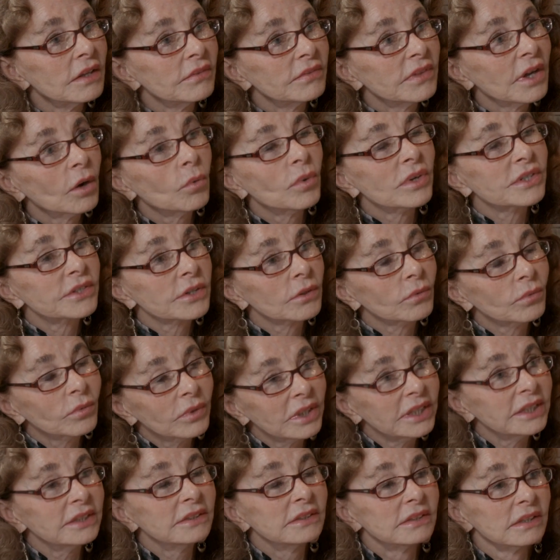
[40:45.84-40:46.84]
there was a
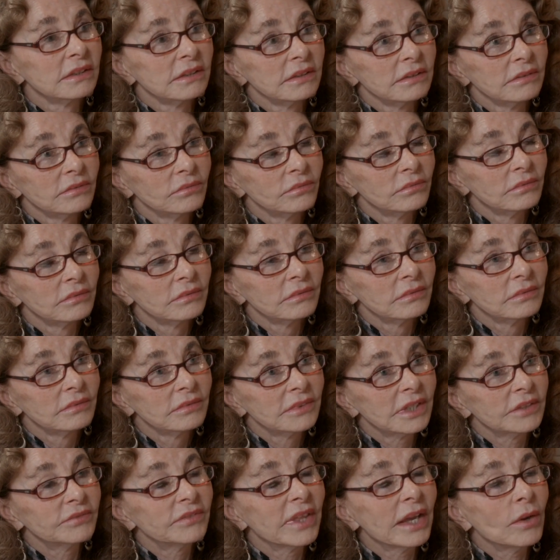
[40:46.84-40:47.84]
reason
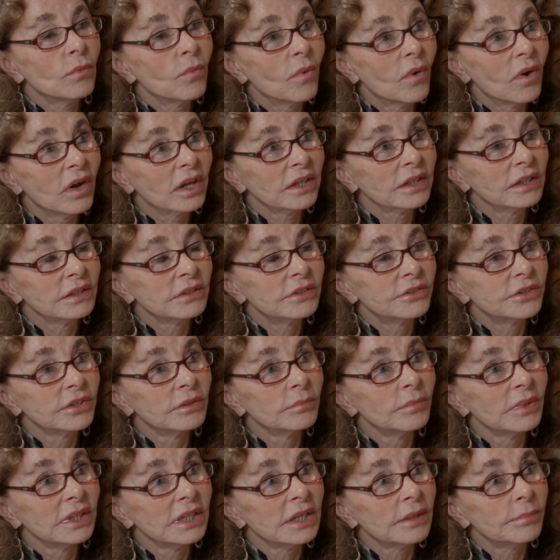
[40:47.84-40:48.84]
that they wanted to
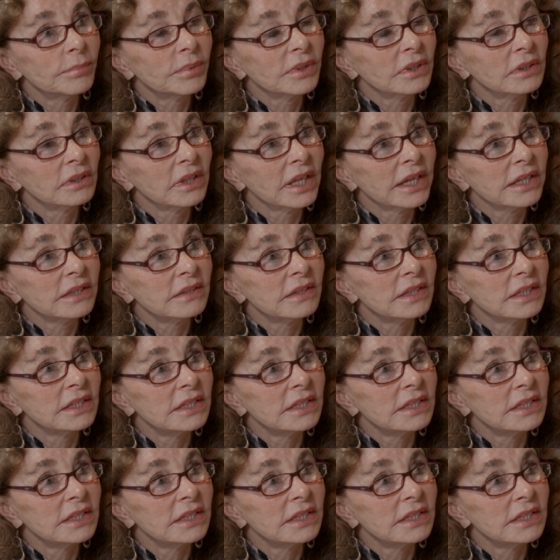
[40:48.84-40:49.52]
manipulate the